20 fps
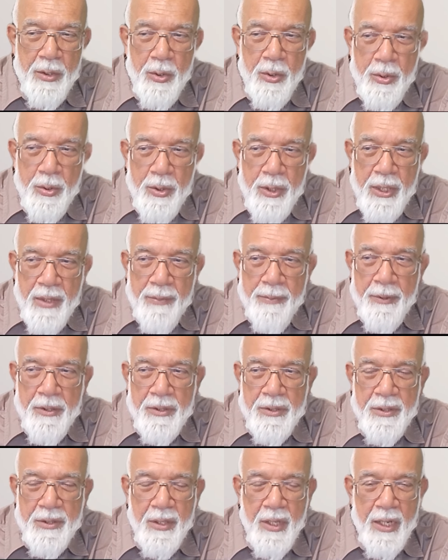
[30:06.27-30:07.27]
Look deep
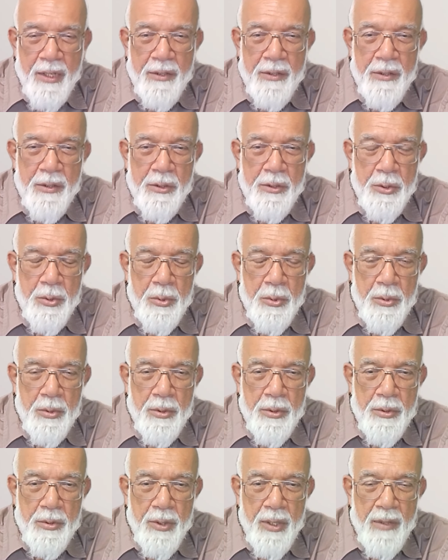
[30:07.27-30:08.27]
inside the
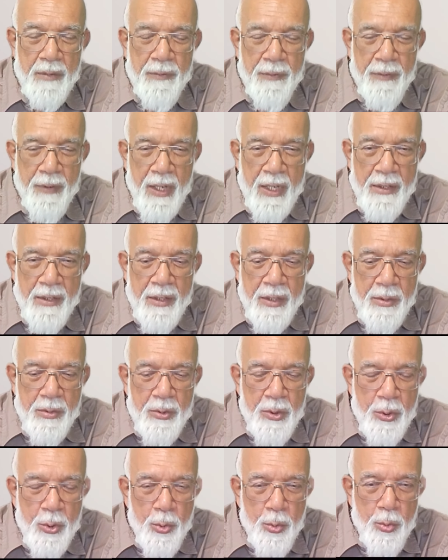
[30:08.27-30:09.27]
shoulder joint. Find
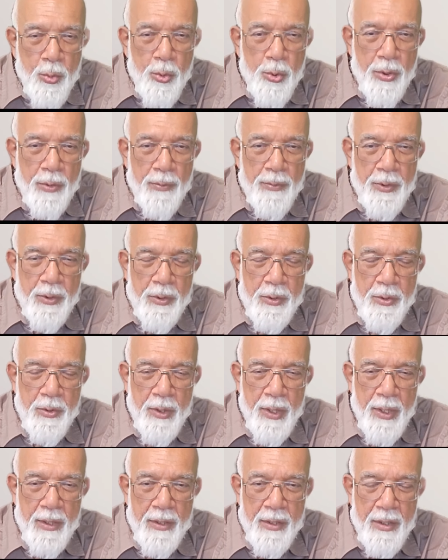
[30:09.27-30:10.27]
out the root of the
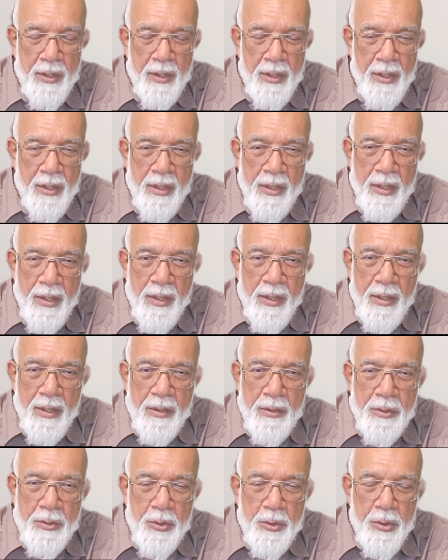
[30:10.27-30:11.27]
joint.
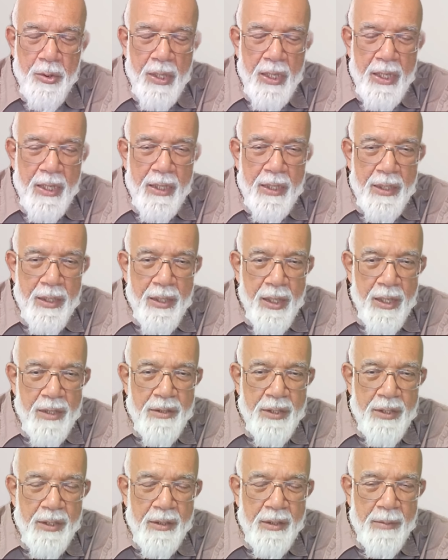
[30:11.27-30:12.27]
So you are
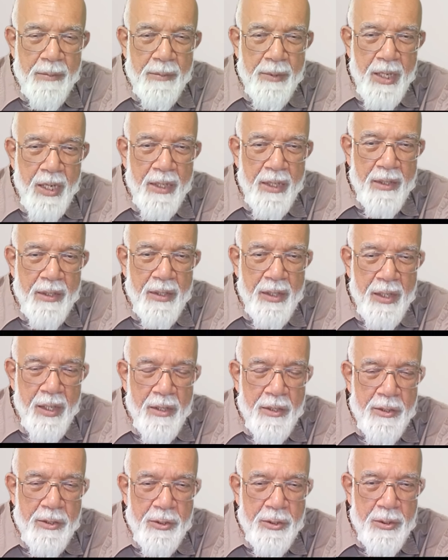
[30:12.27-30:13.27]
engaging the mind
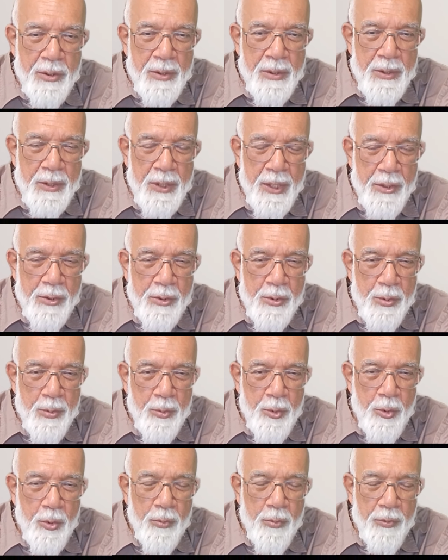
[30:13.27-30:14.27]
consciously to
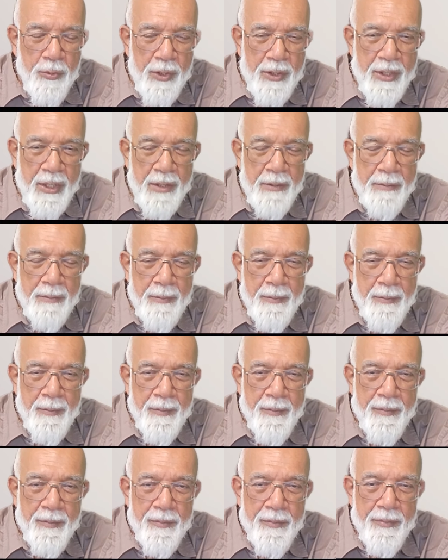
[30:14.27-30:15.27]
move within.
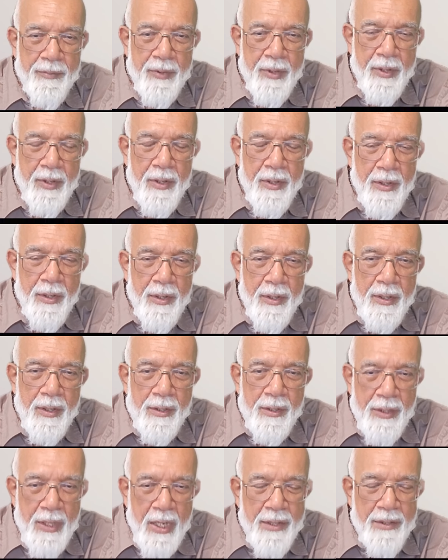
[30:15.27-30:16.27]

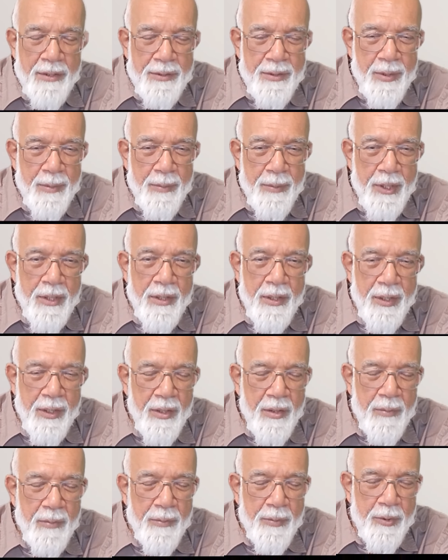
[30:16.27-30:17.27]
That is the
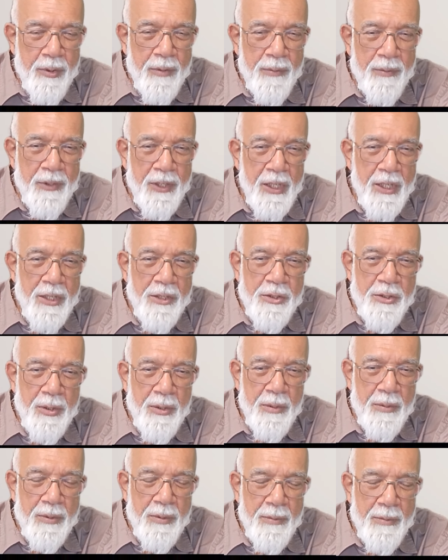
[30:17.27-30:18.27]
beginning of
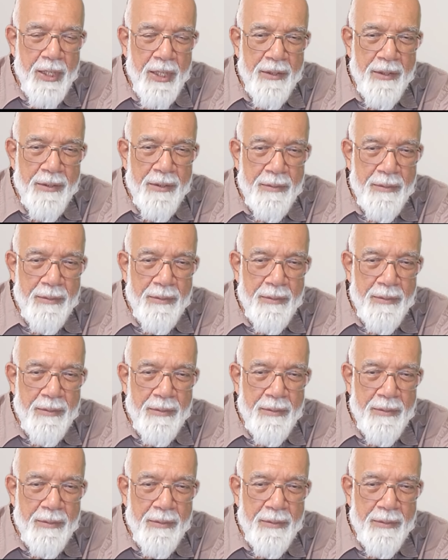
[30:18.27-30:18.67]
purification of the mind.